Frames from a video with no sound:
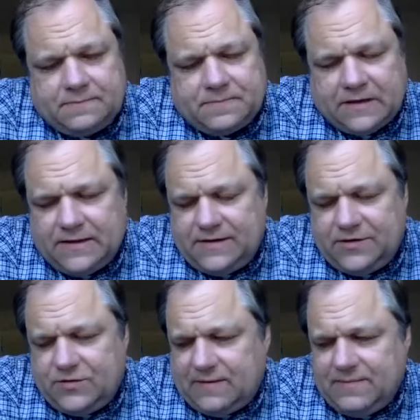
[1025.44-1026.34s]
Linda,
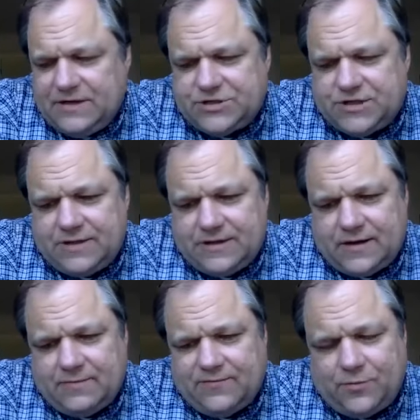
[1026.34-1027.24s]
you had mentioned
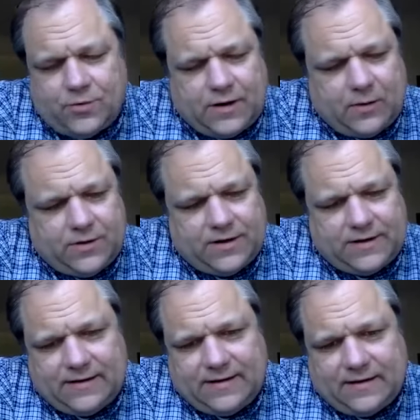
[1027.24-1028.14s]
before, I want to
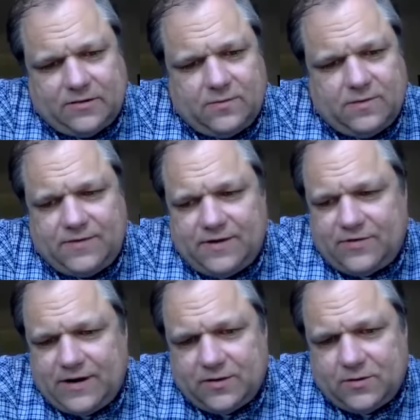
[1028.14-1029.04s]
kind of take a little bit of a
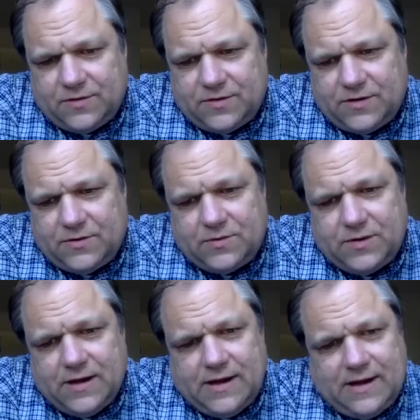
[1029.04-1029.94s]
different angle with you,
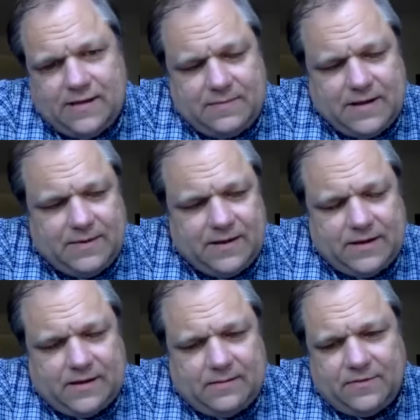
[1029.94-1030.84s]
and then maybe
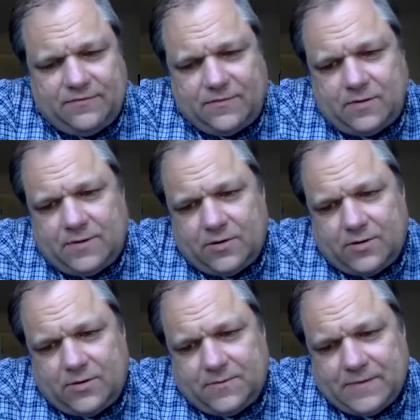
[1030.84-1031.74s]
if
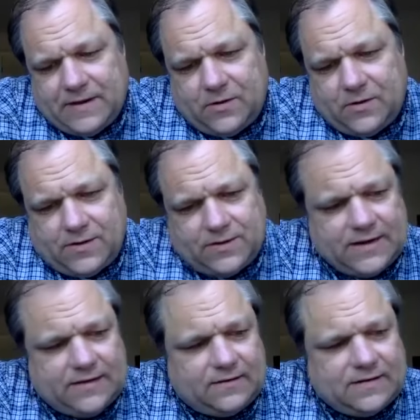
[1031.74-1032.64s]
Amiro and Joel
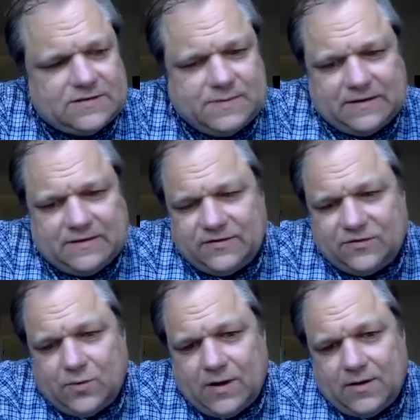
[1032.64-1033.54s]
can speak to this
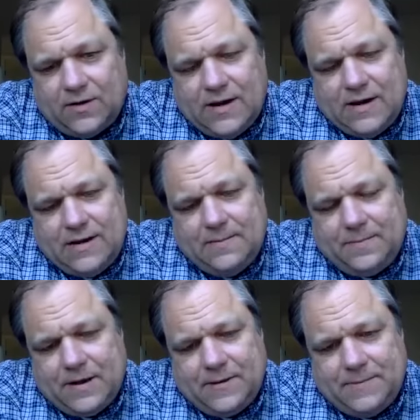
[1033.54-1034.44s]
as well.
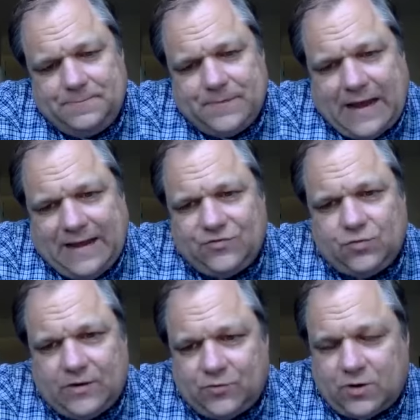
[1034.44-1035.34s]
But as
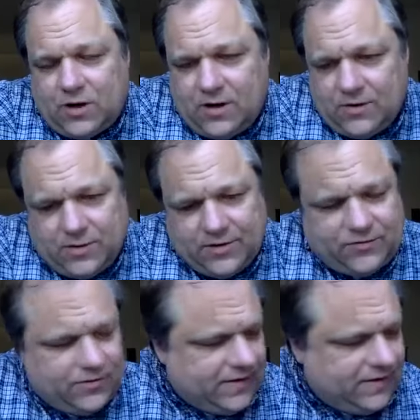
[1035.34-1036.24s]
we're all going
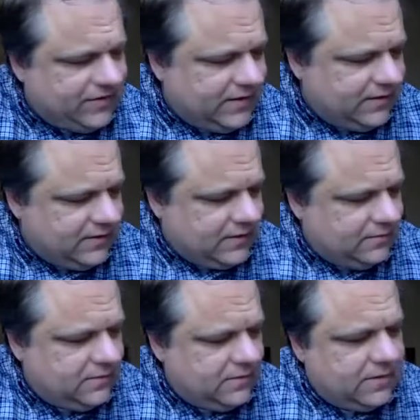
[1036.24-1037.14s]
through this, and
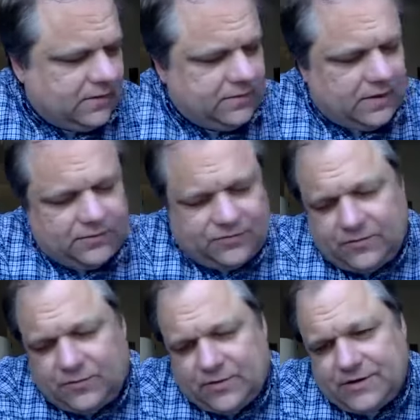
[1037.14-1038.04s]
I was
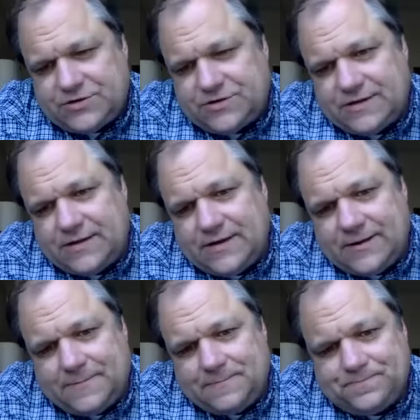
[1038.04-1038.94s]
really interested
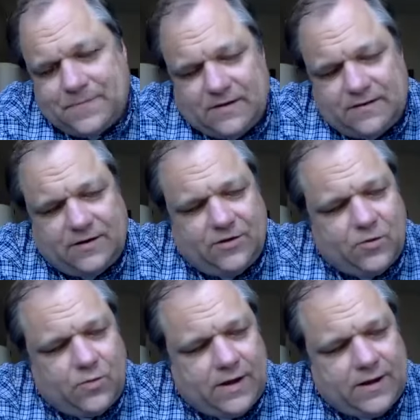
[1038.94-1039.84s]
to hear the
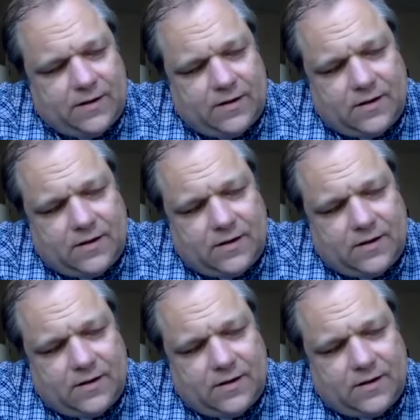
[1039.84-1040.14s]
way